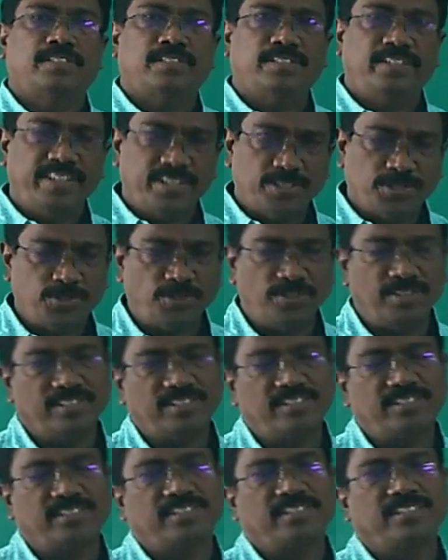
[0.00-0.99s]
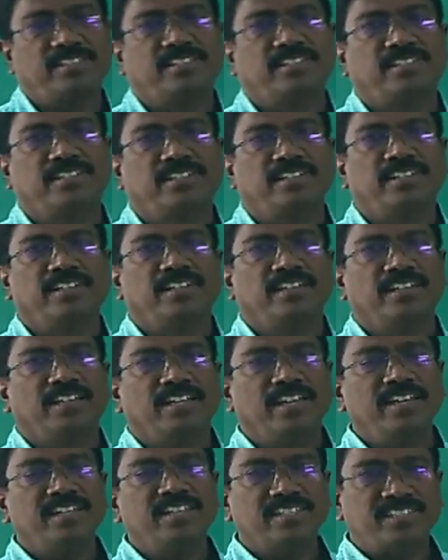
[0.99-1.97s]
Dear students,
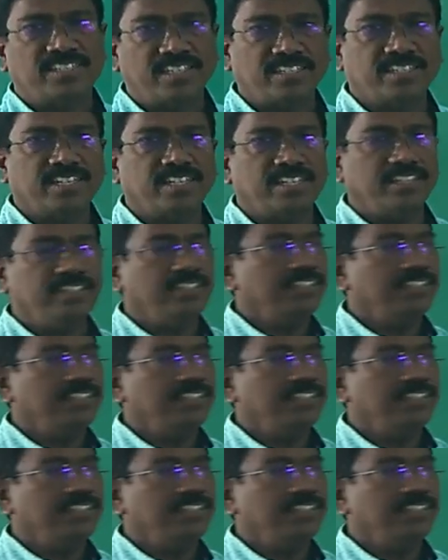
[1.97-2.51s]
in this session